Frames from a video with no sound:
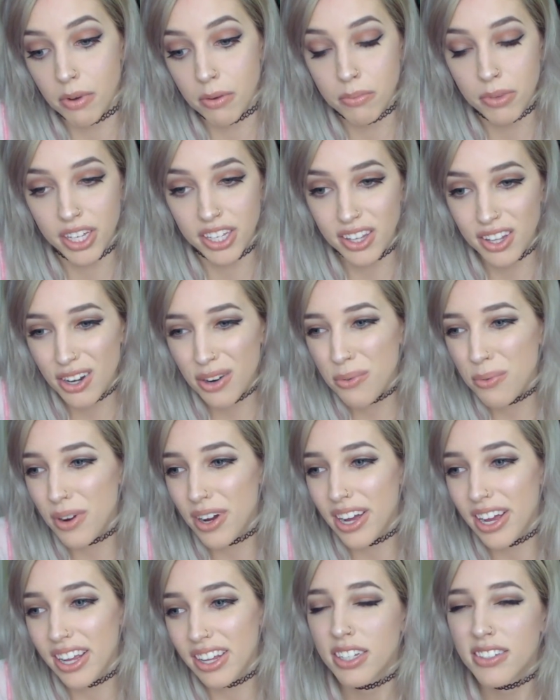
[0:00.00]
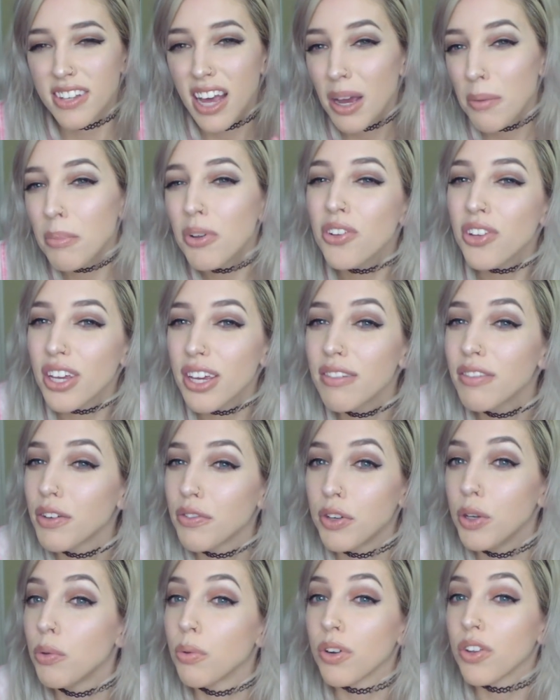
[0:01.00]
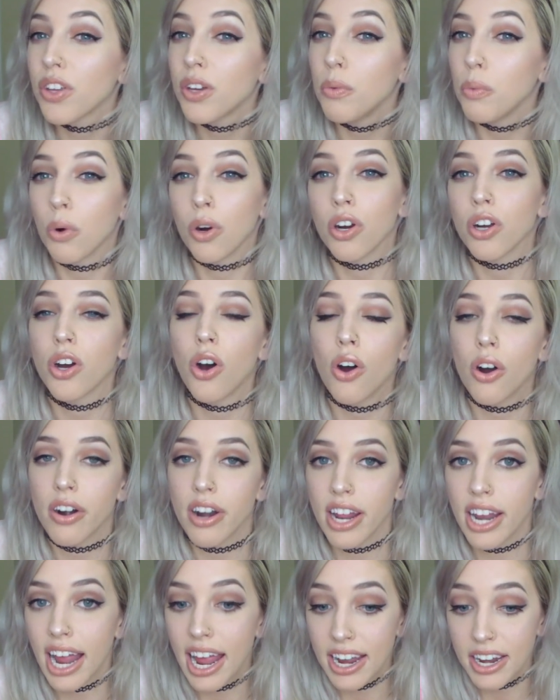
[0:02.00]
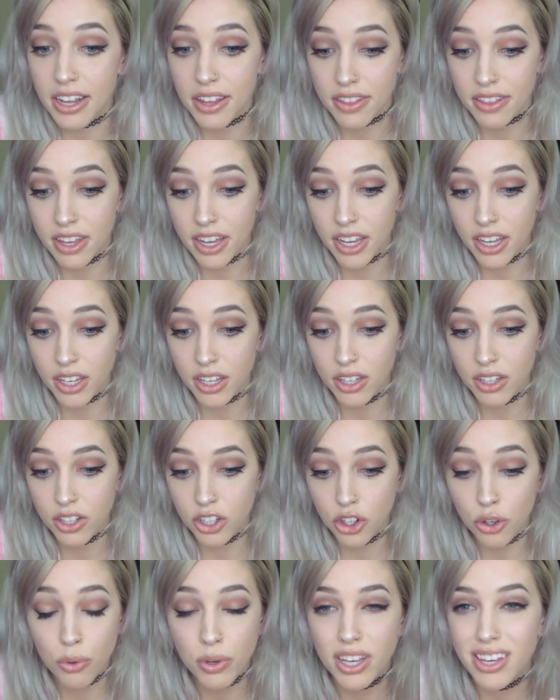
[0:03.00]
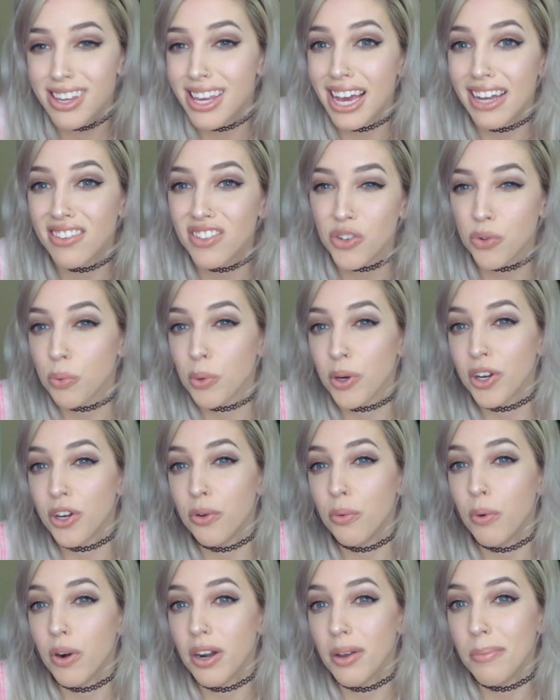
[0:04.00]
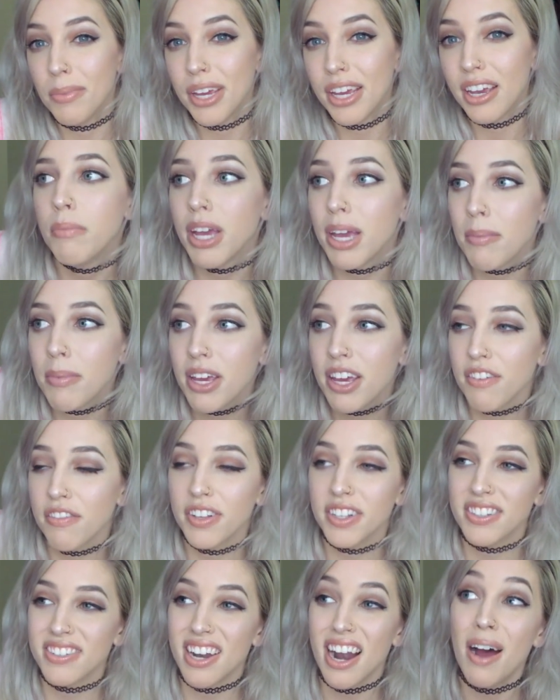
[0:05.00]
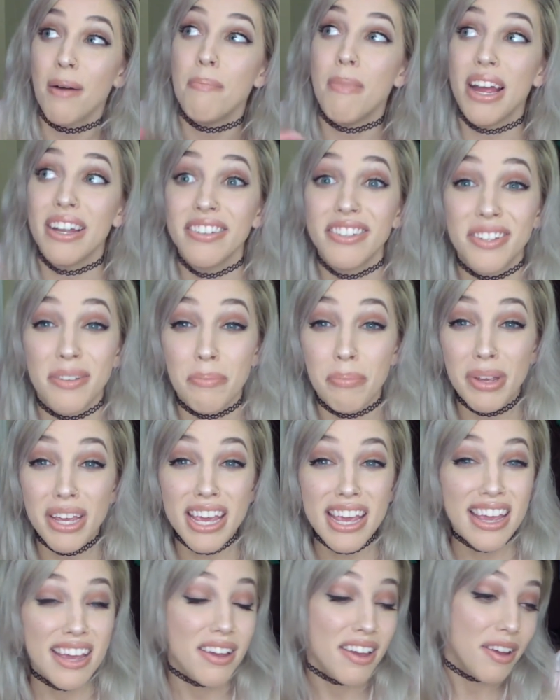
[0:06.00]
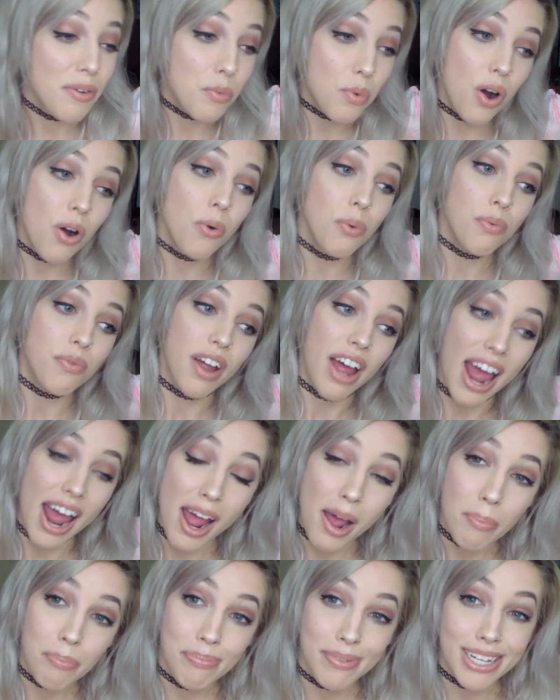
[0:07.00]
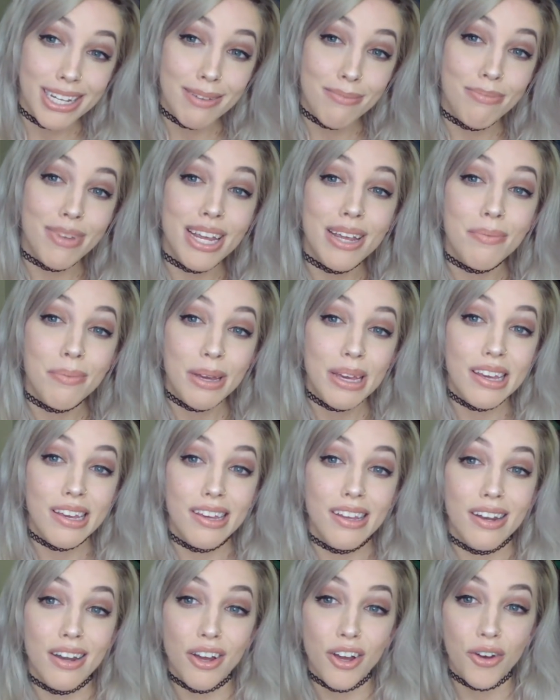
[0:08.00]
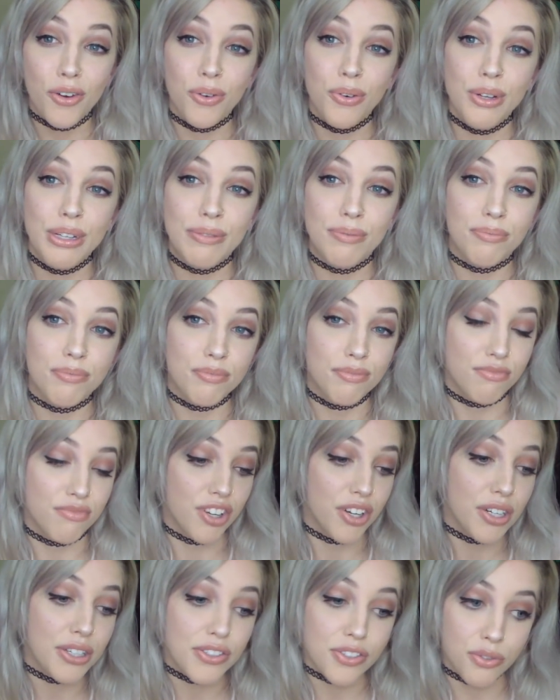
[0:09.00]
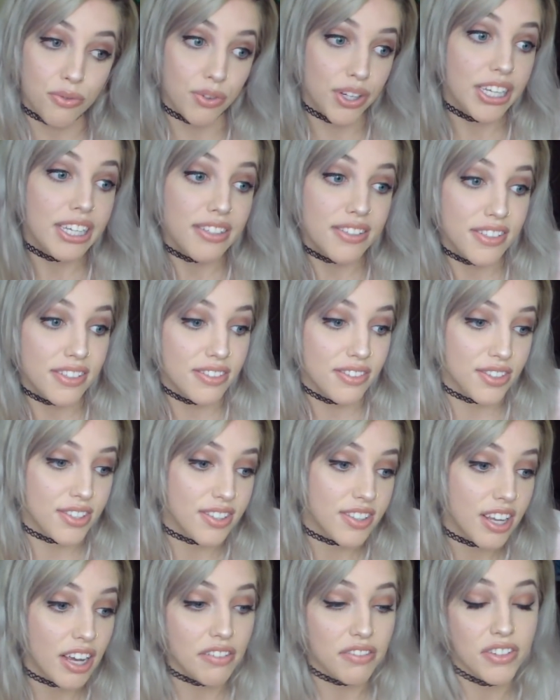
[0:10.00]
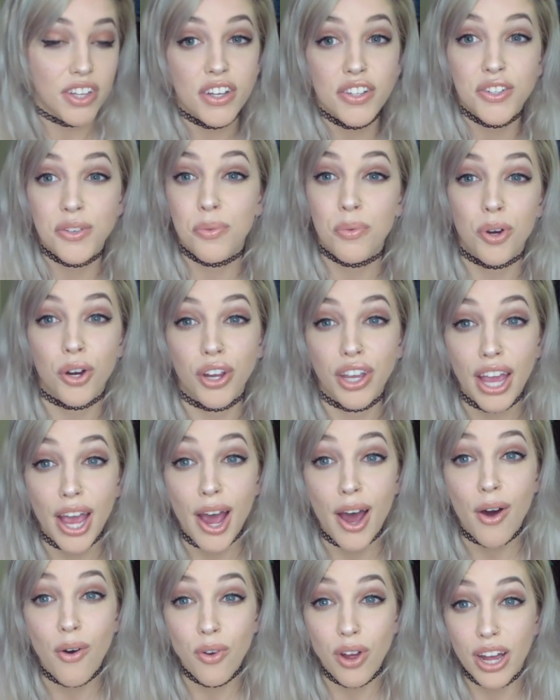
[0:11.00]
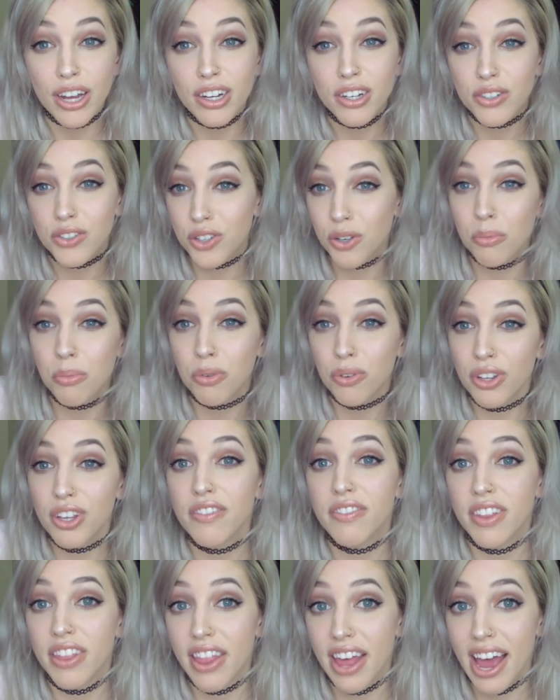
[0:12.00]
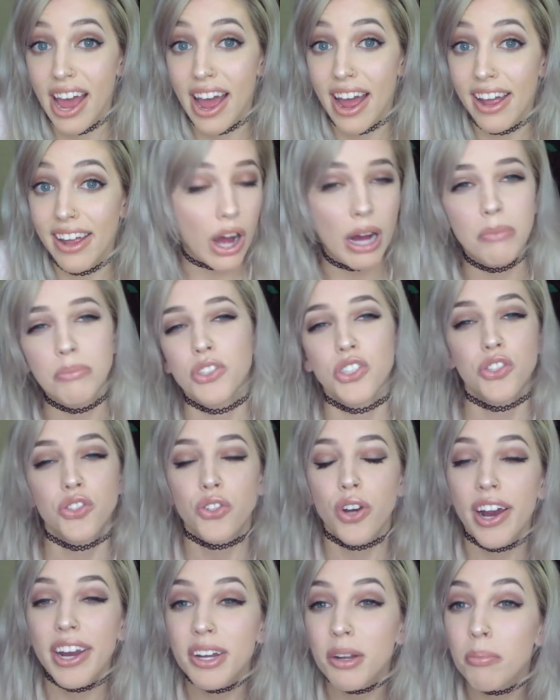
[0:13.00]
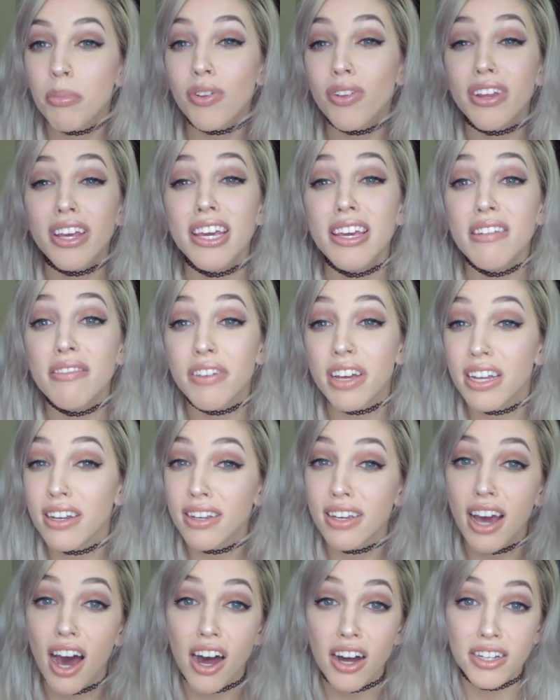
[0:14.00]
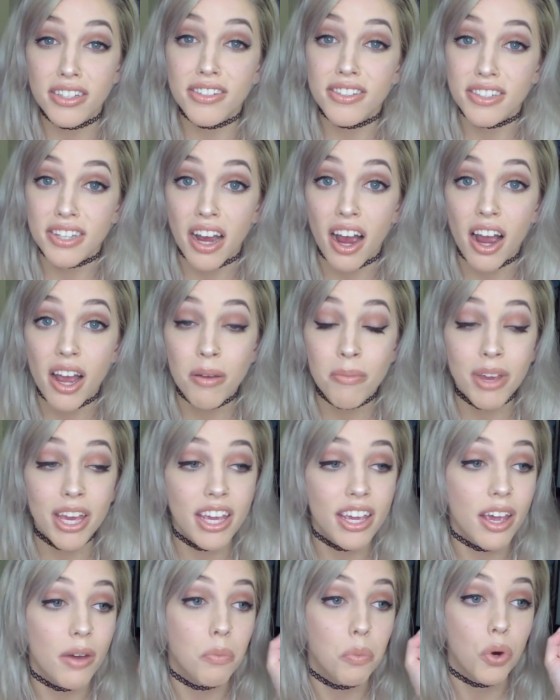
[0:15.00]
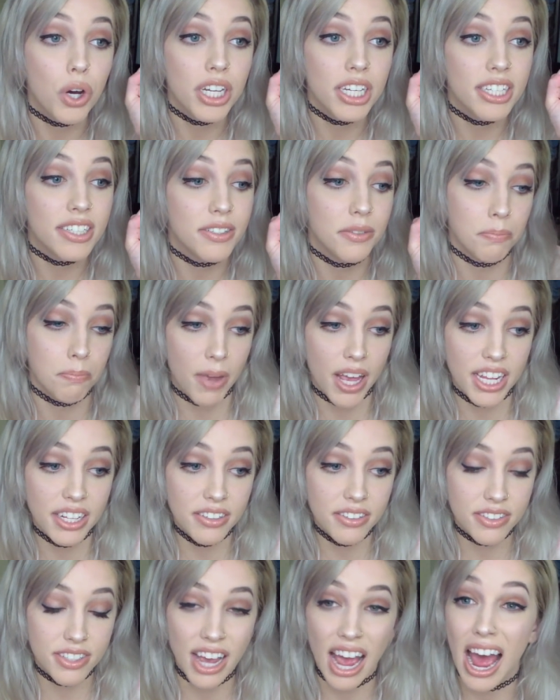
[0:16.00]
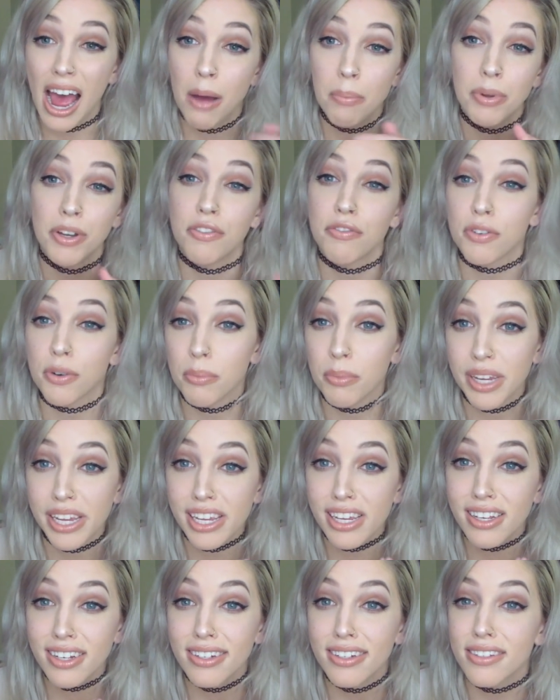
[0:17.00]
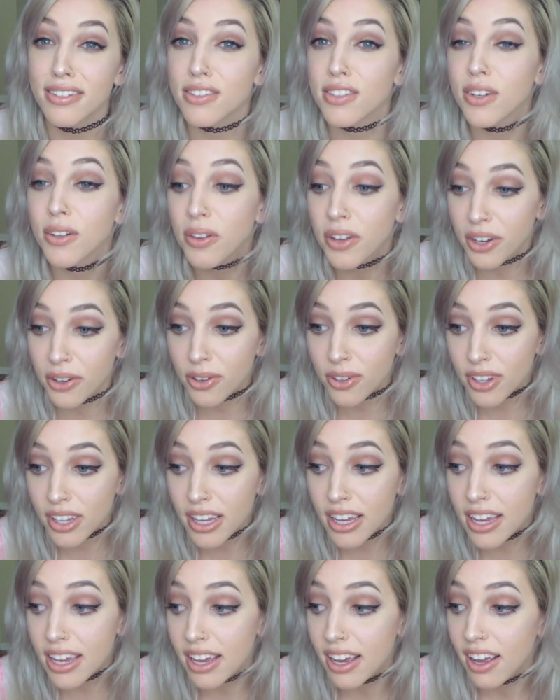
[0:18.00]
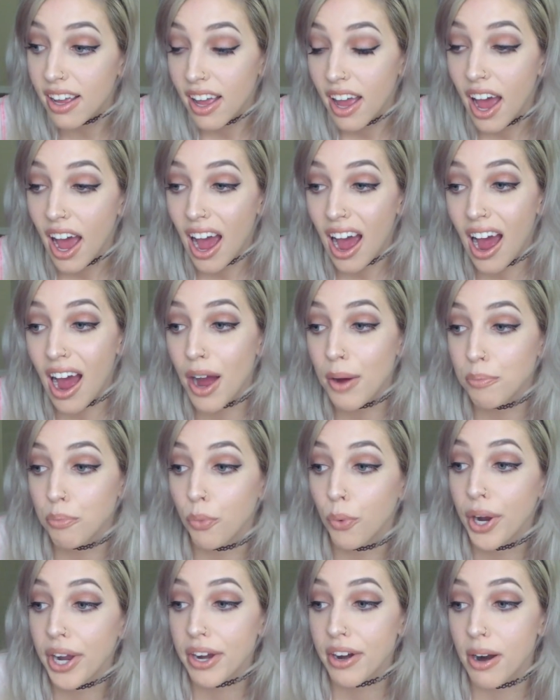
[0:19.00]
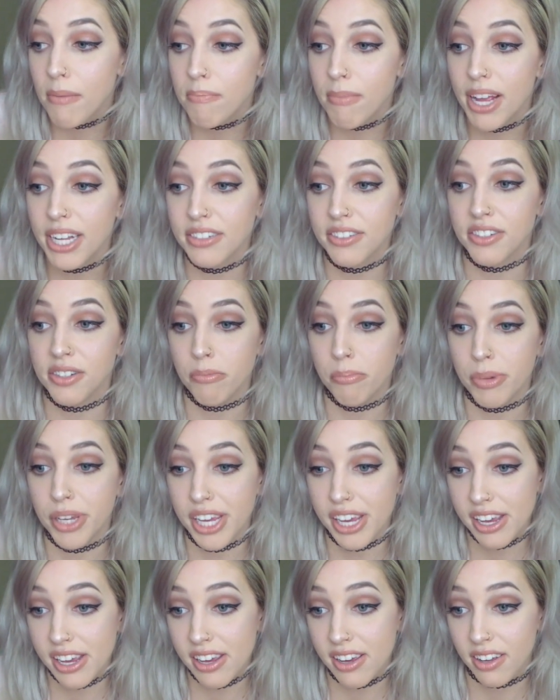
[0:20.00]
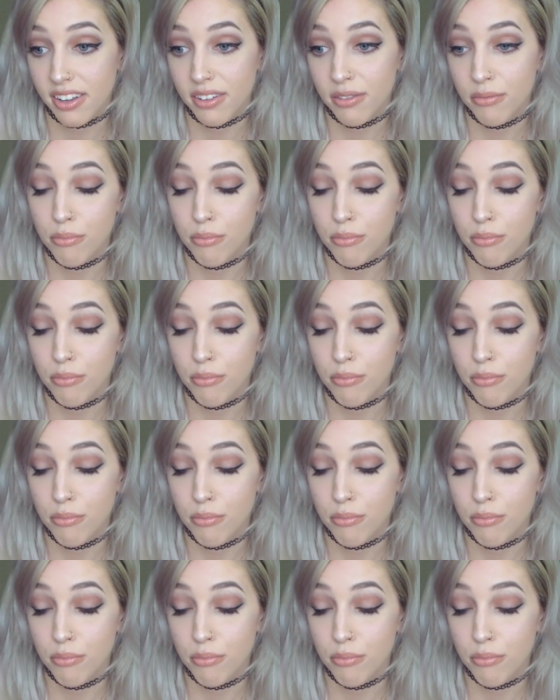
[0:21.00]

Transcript: I'm like, you know what? Because I believe if you really work hard at anything, you can get to where you want to be. Maybe if it's not meant to be, it won't happen. Maybe, you know, there's a reason stuff doesn't work out. I also believe in that. I'm just trying to believe in God's timing and what is meant to happen for me, because clearly I'm where I'm meant to be.